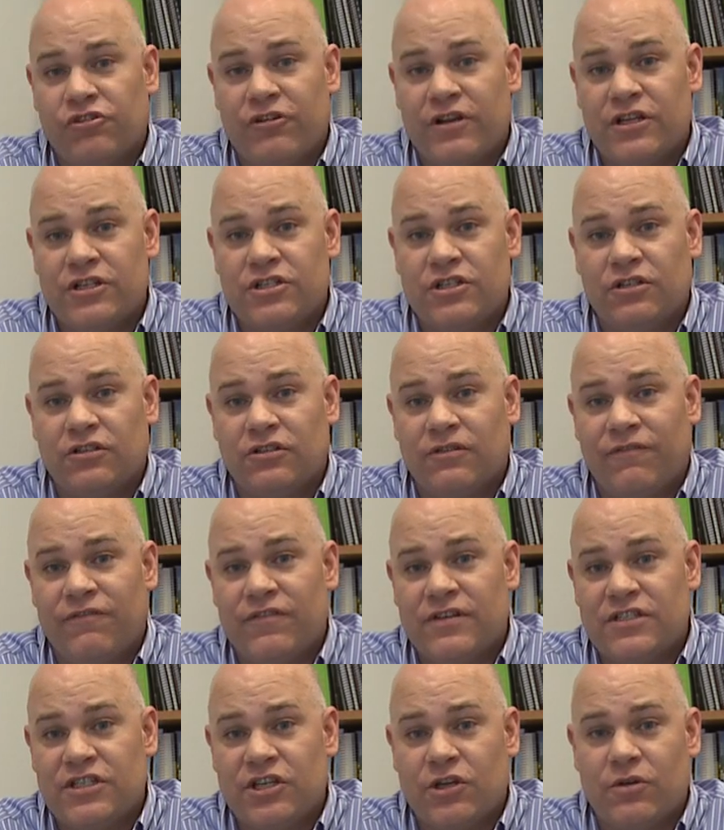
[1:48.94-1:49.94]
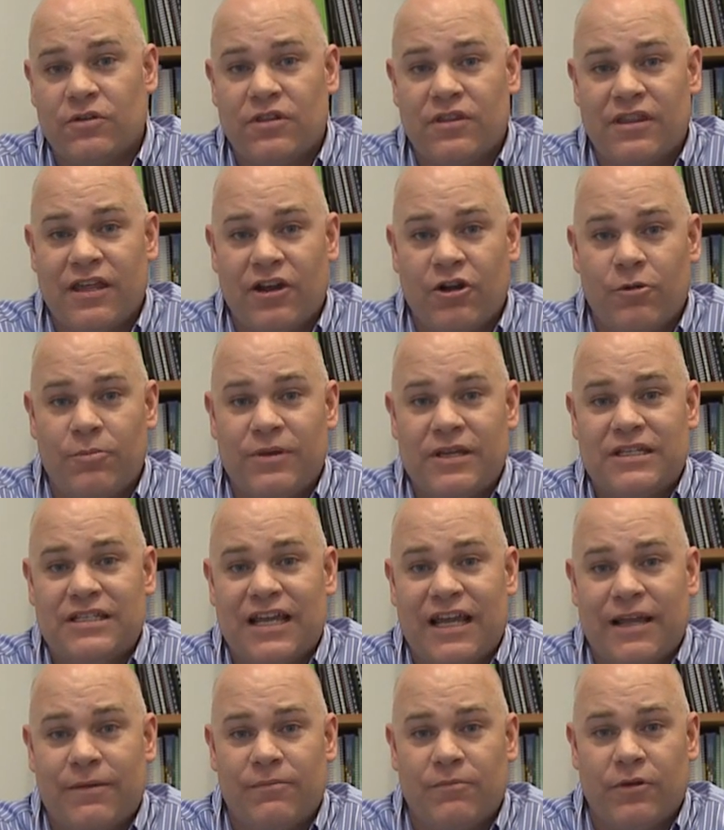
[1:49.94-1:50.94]
traditional physiotherapy
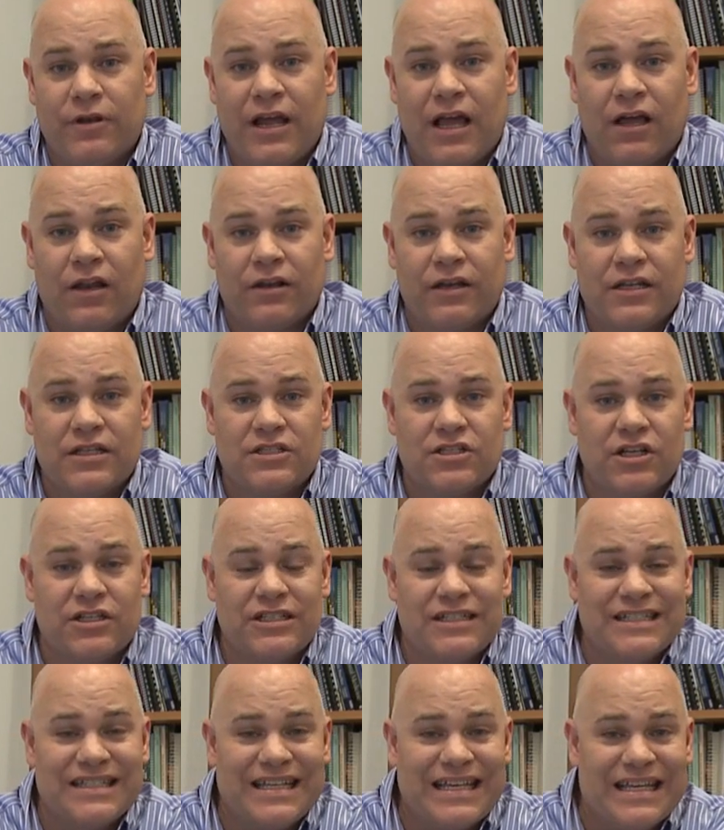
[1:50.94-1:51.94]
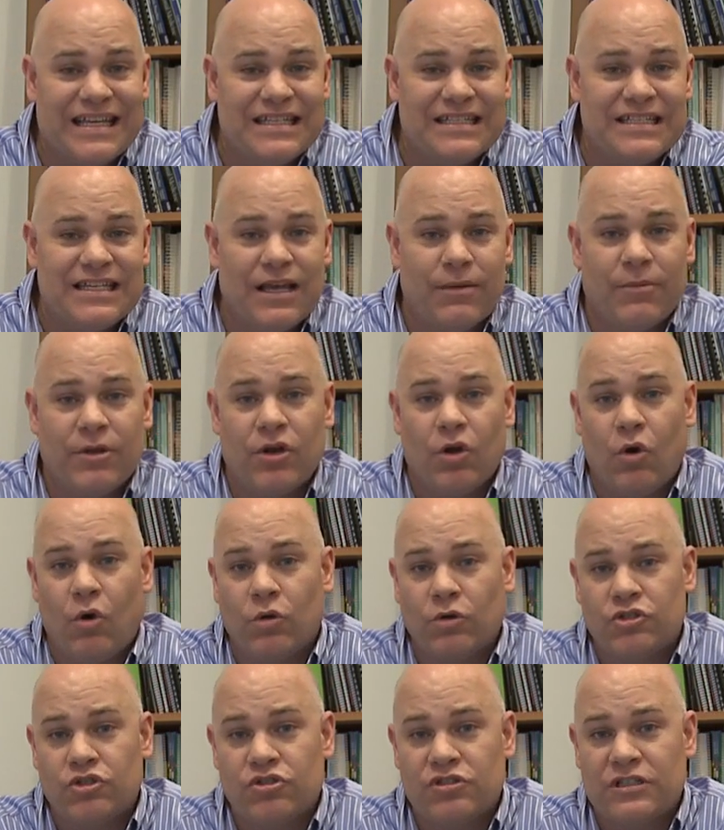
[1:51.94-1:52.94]
type modalities such as e-stem and
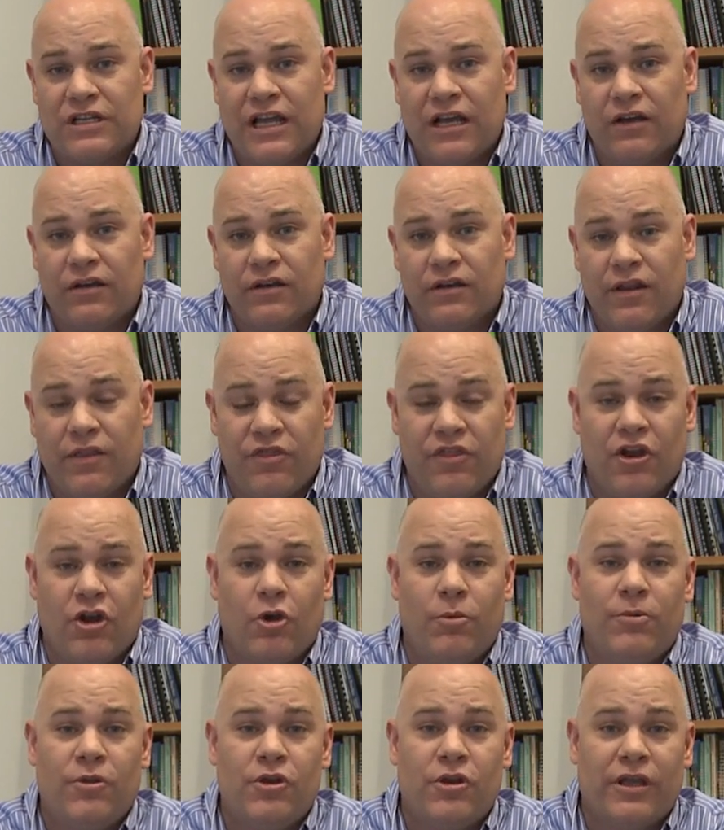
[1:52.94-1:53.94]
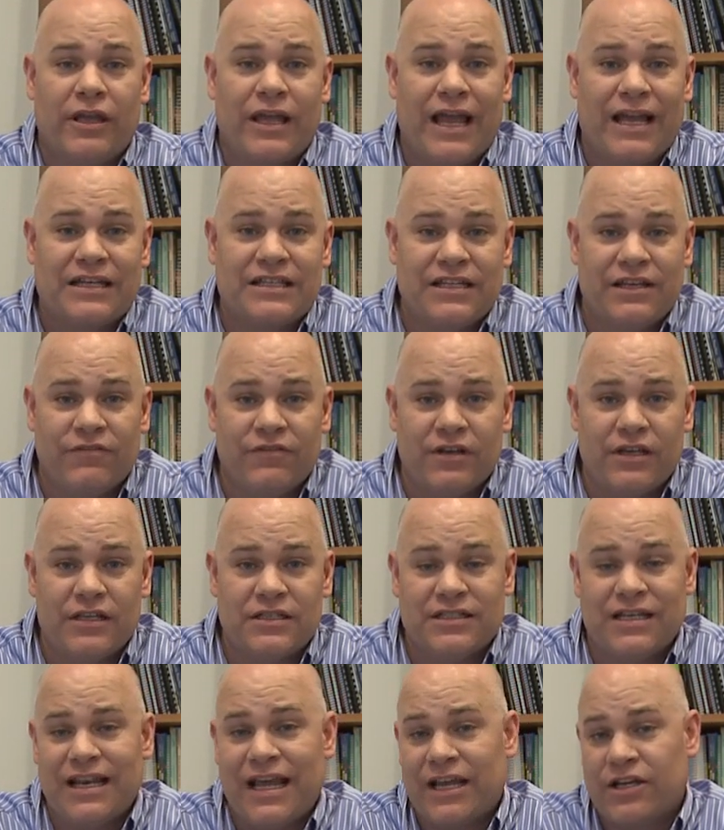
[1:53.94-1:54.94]
ultrasound and therapeutic
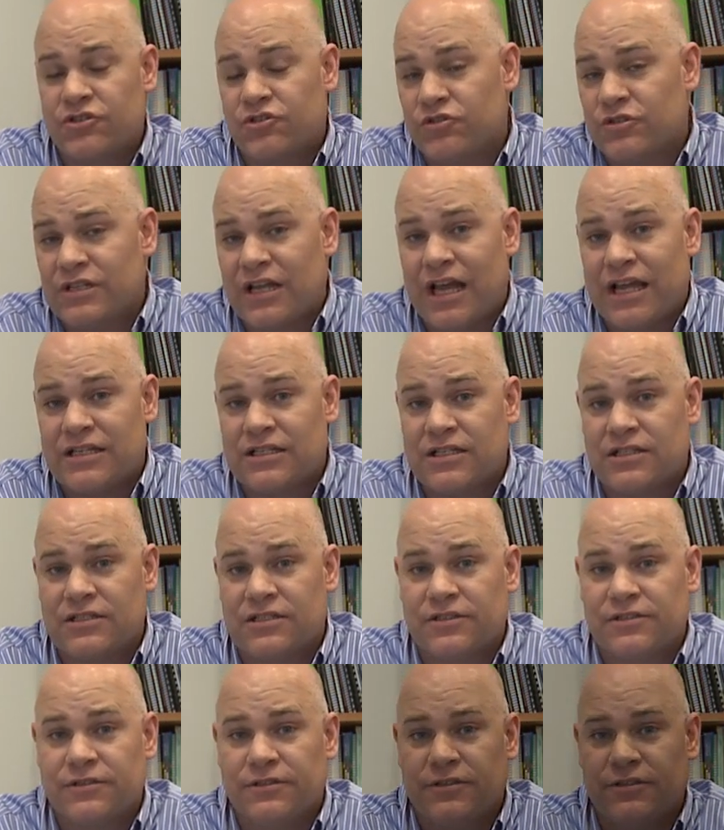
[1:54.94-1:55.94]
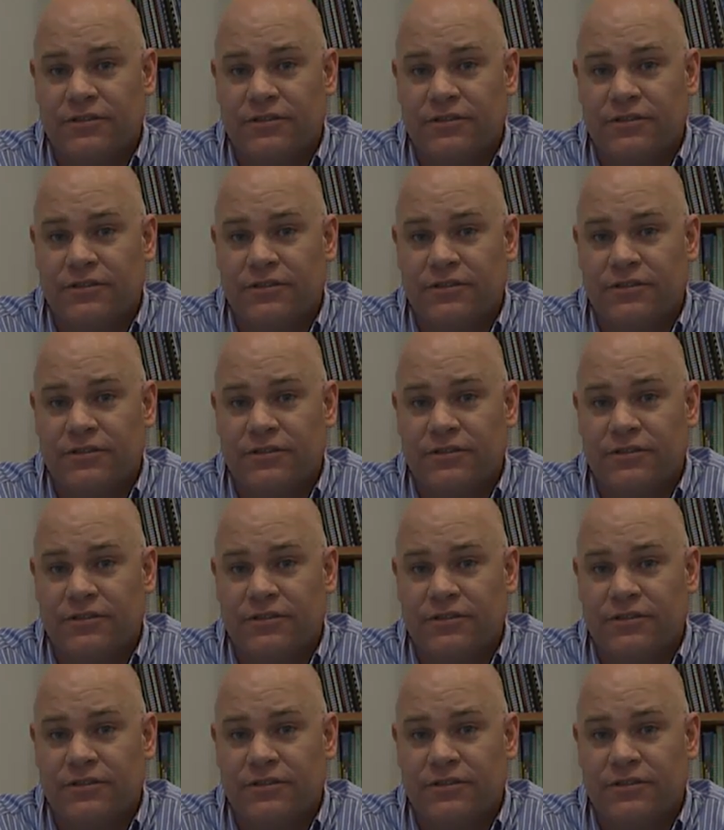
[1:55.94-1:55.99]
activities and exercises.